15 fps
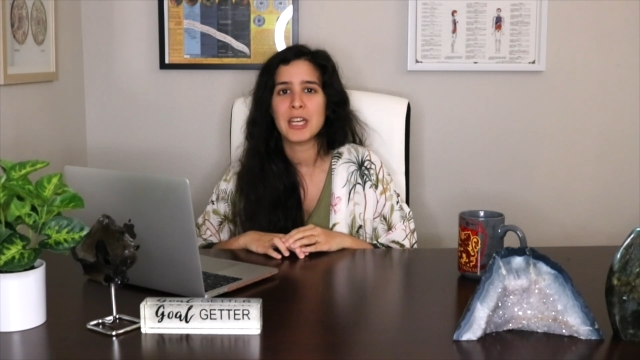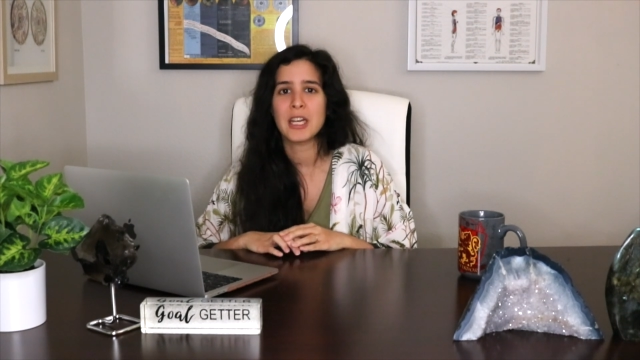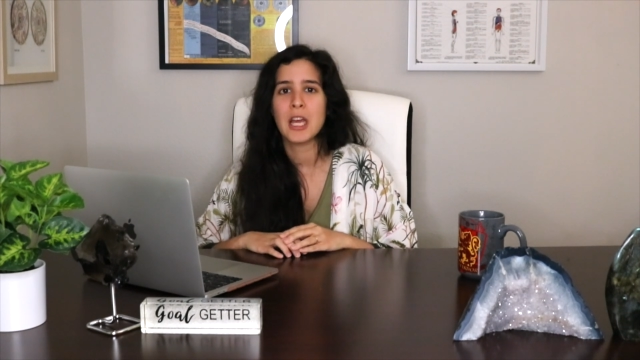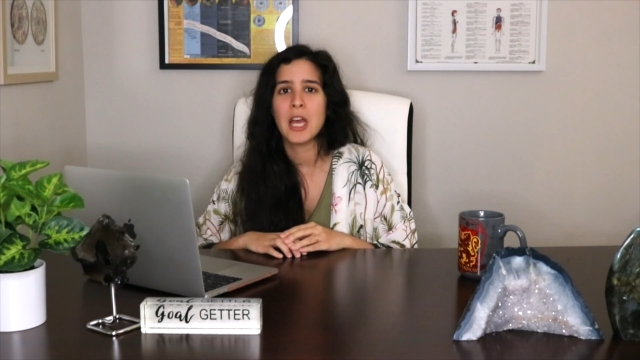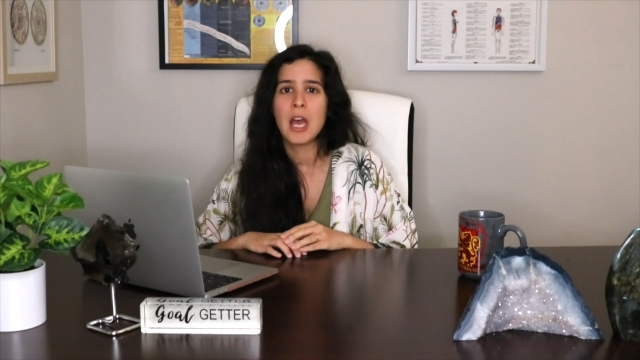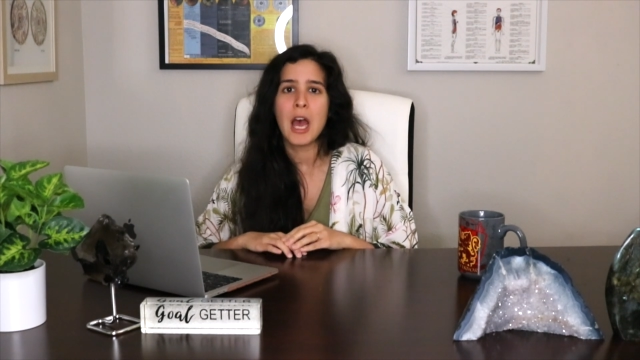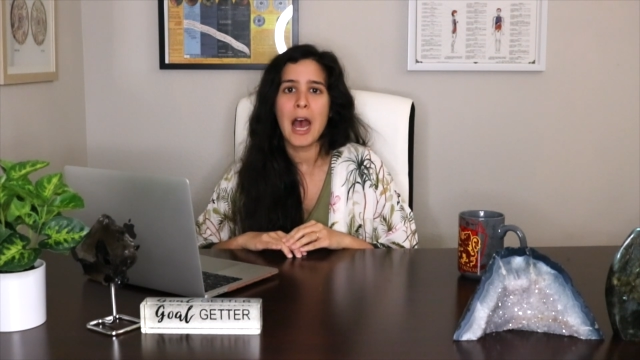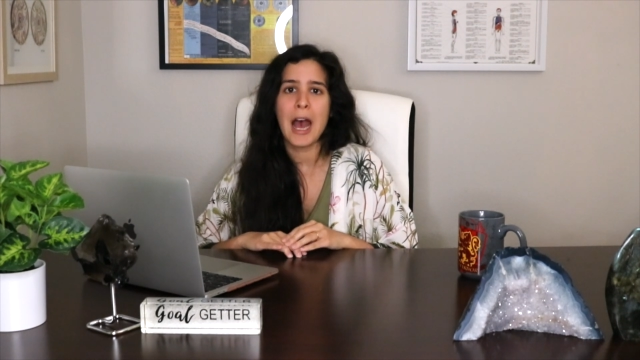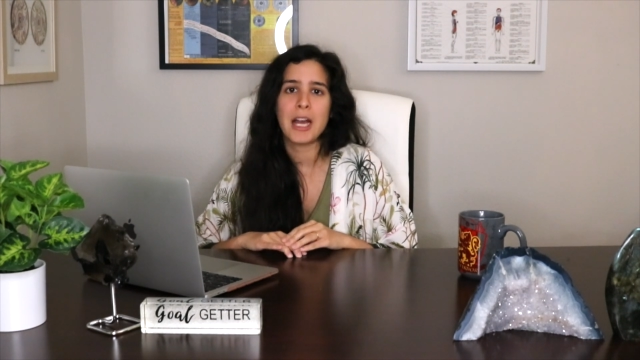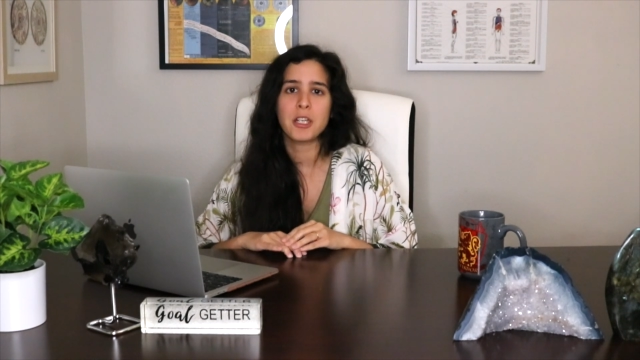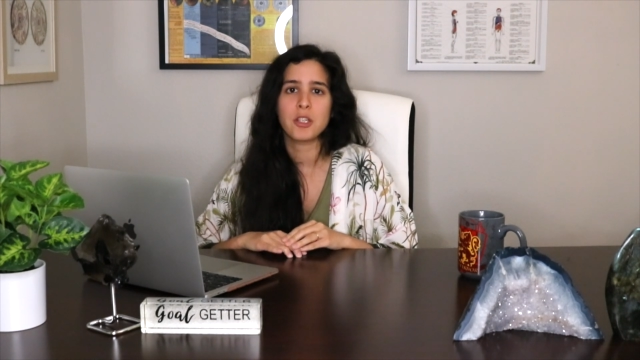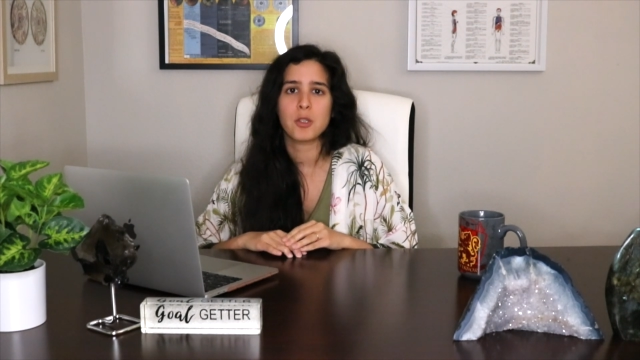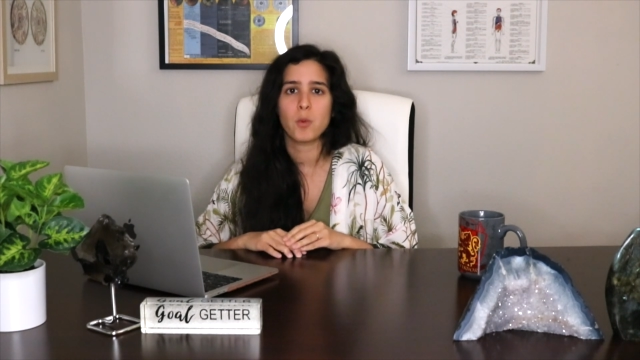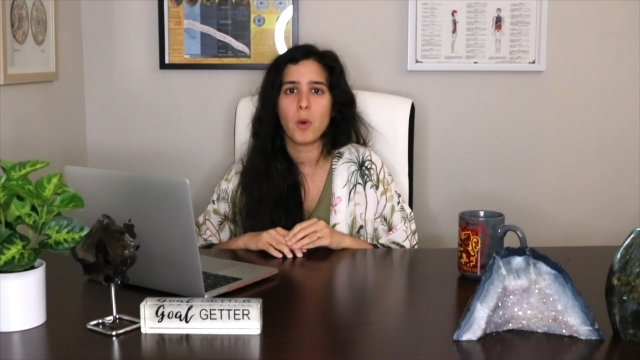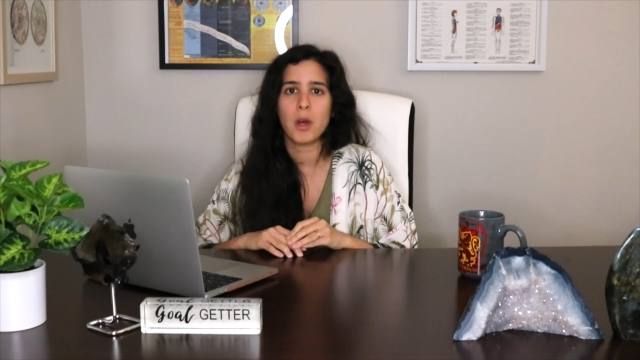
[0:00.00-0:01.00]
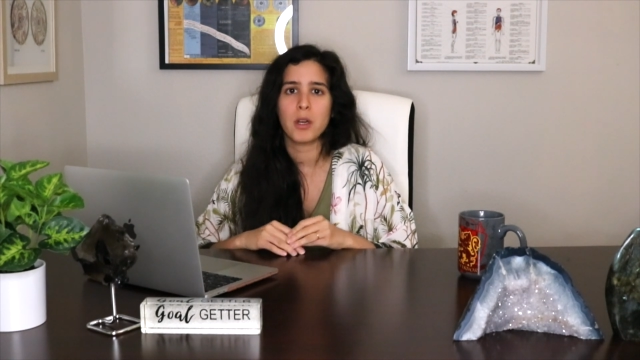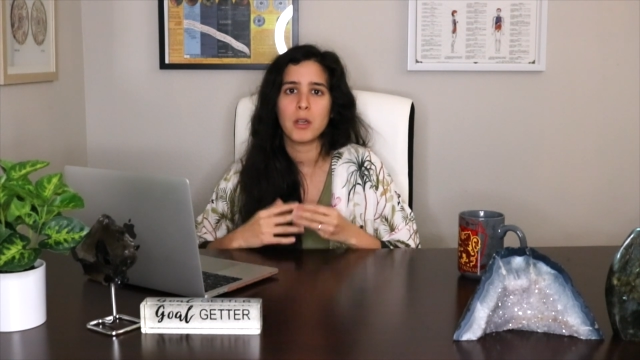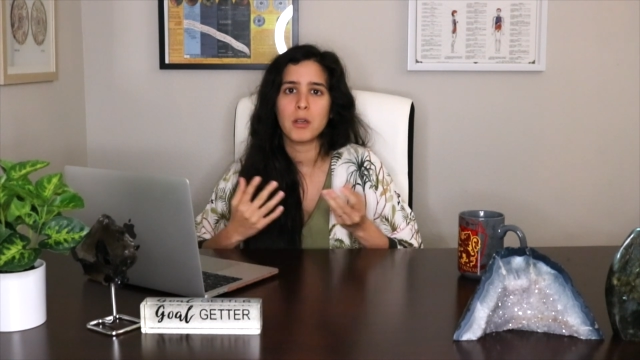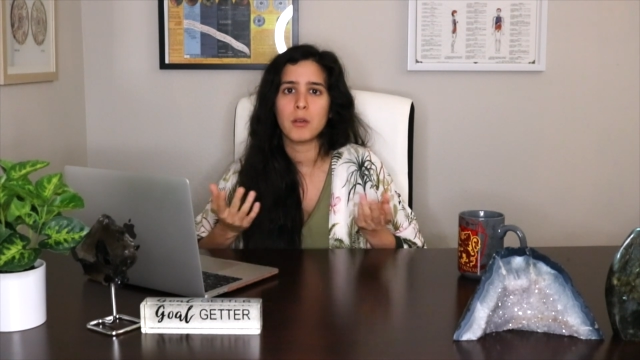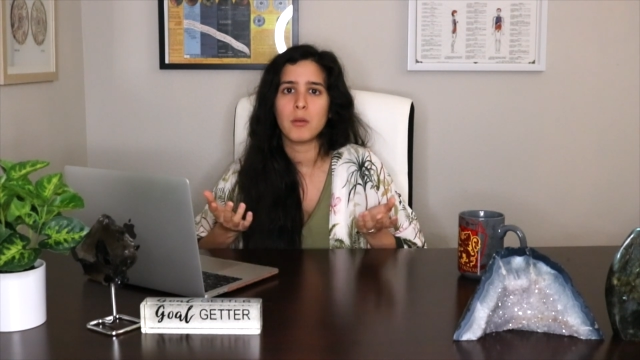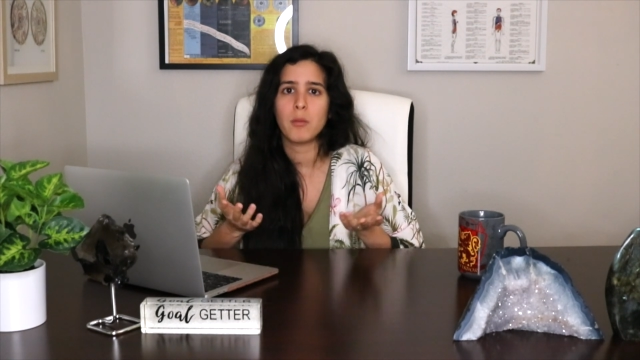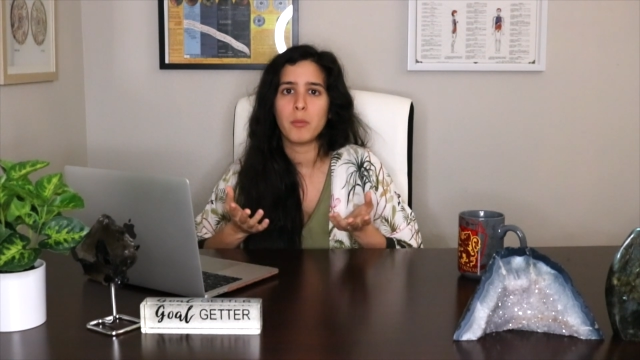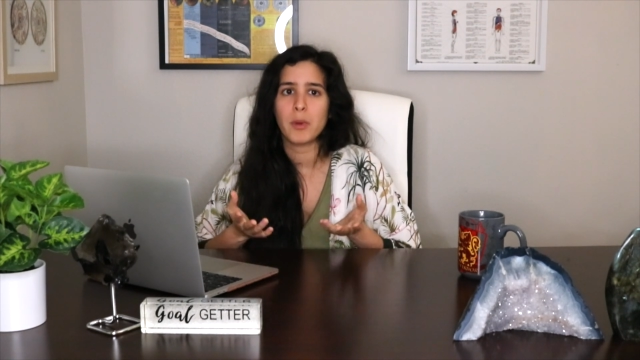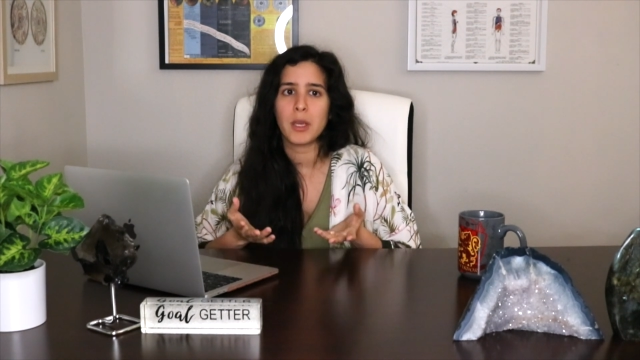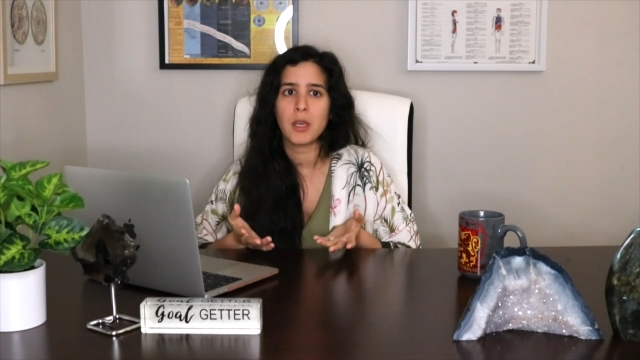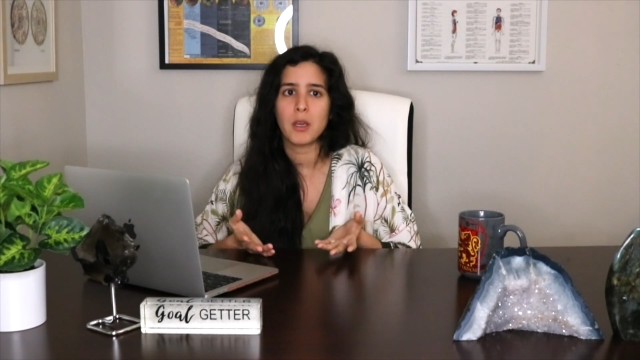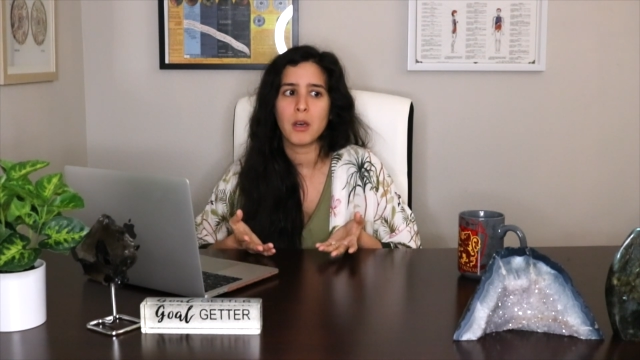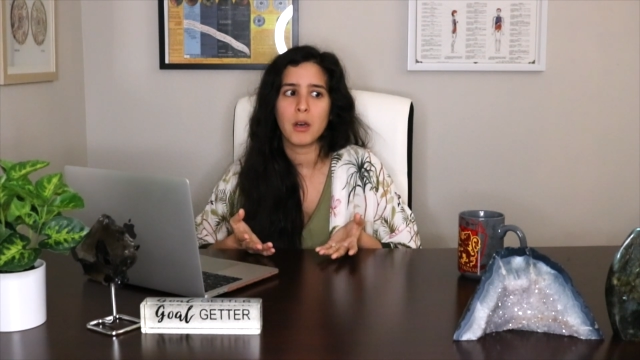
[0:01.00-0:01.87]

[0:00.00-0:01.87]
and I just want to be,